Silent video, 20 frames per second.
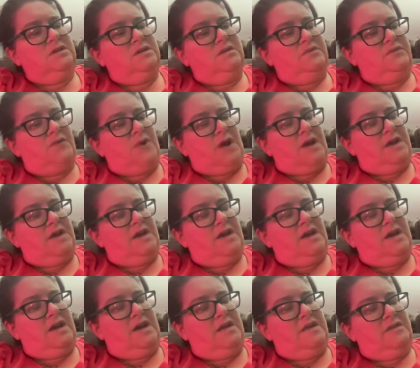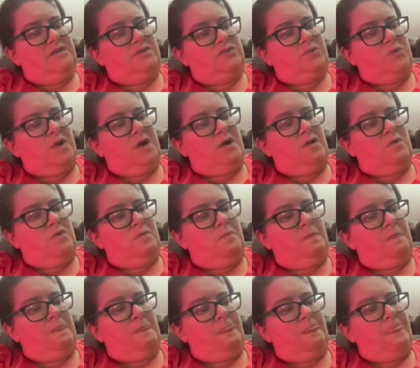Friday night as well.
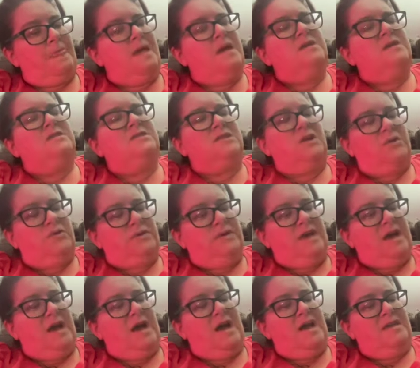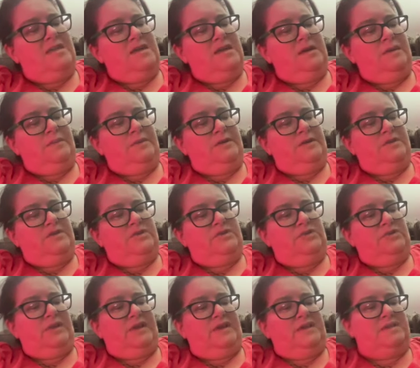So, yeah, I think I'm going to do
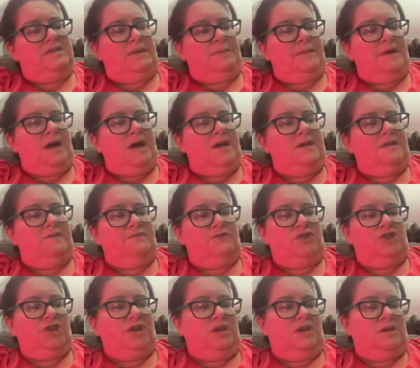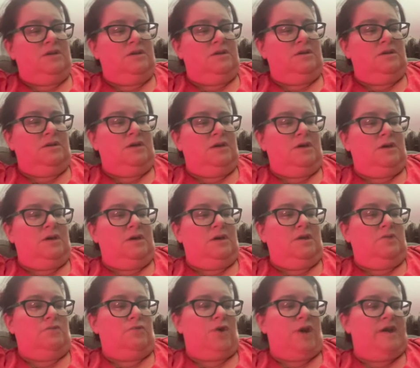like some kind of chicken
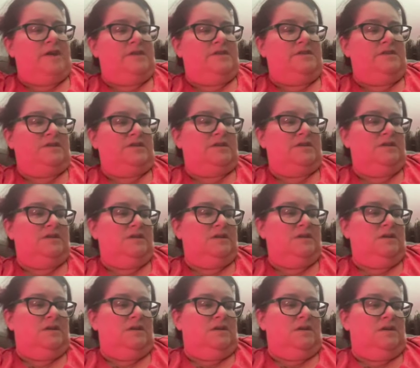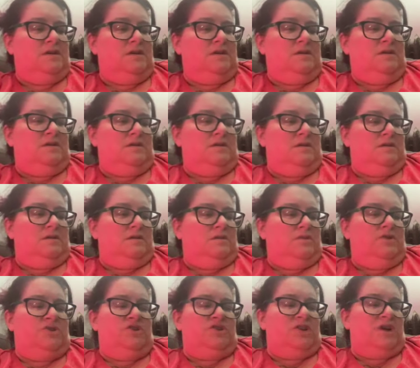and rice,
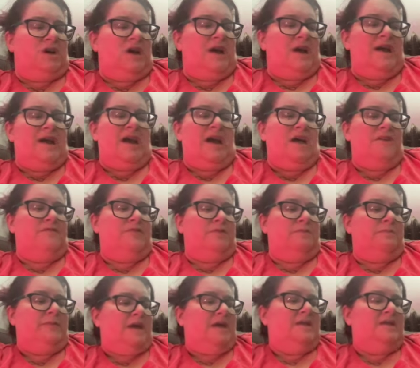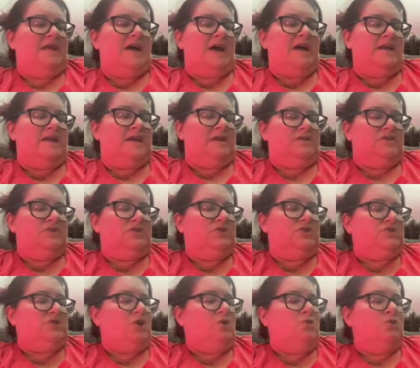which I haven't made that in
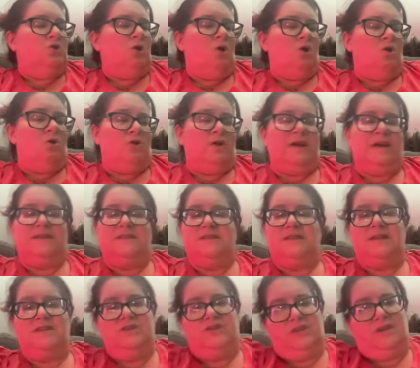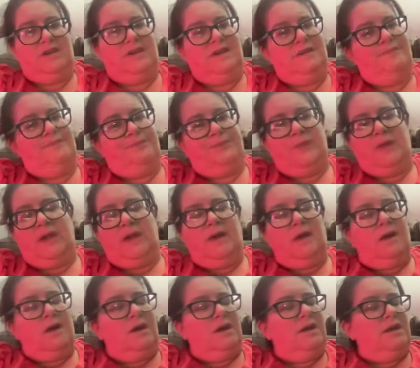so long. It's such
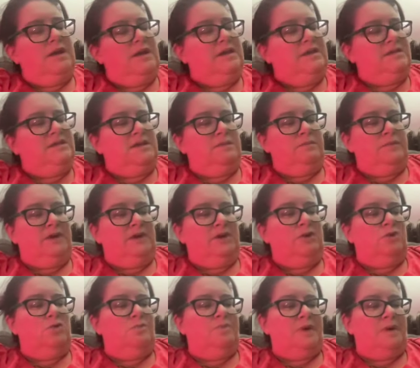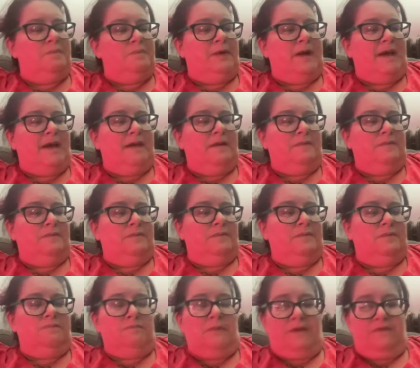an easy meal, but my
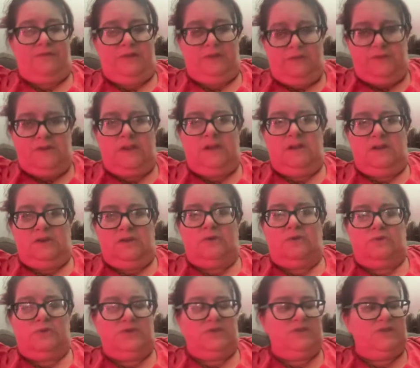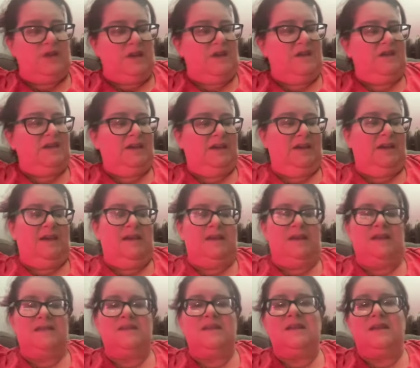15-year-old son, he
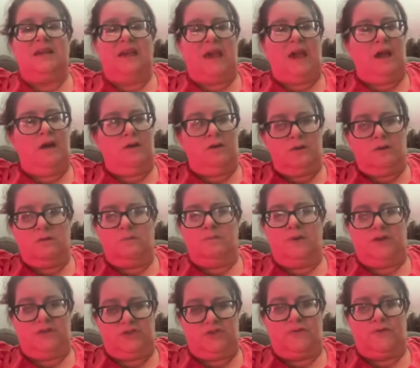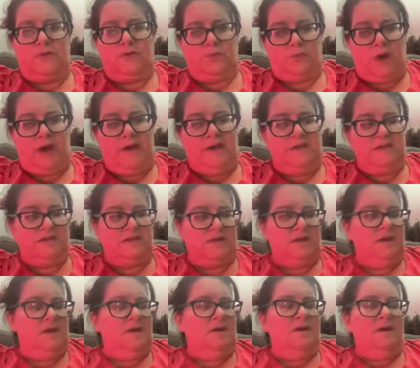doesn't care much for rice.
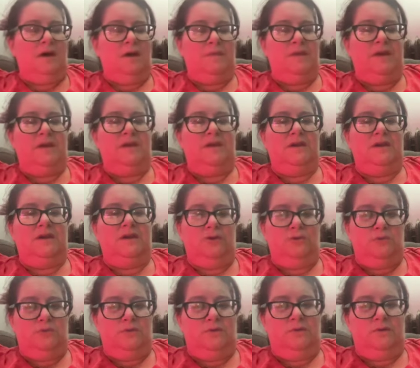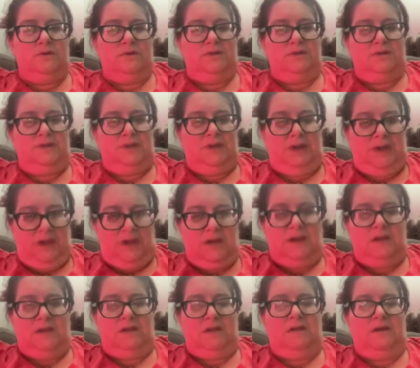I mean, he'll eat
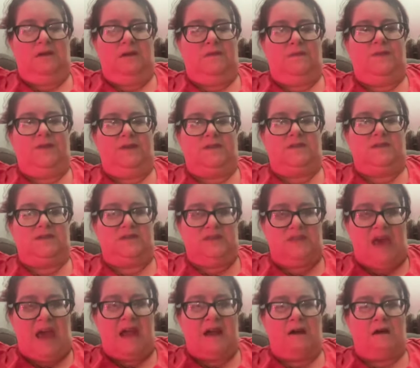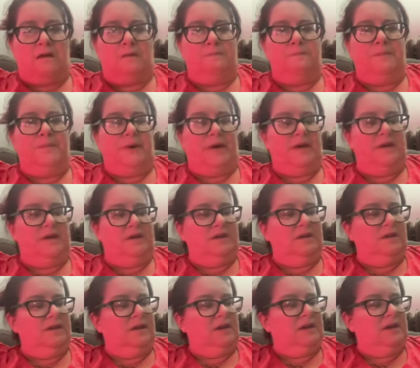it if it's there, but
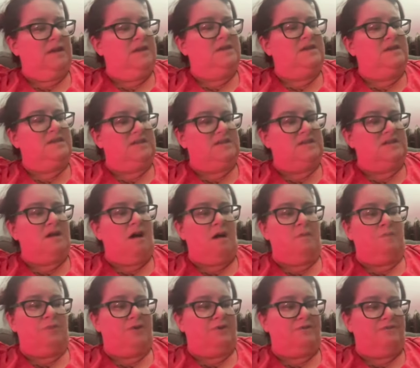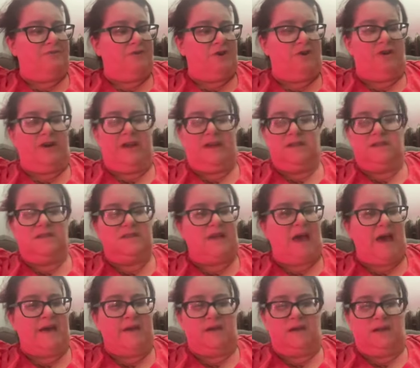he does not prefer it.
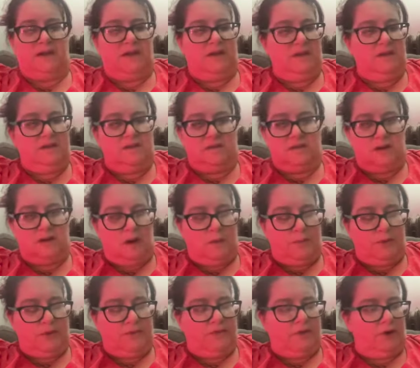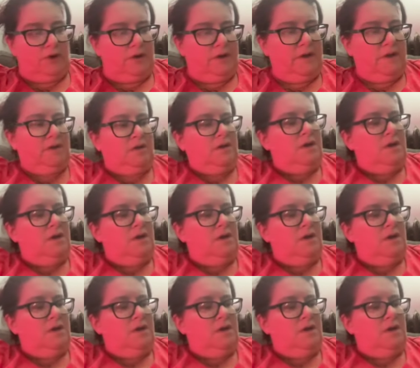Sadly, he does not prefer it.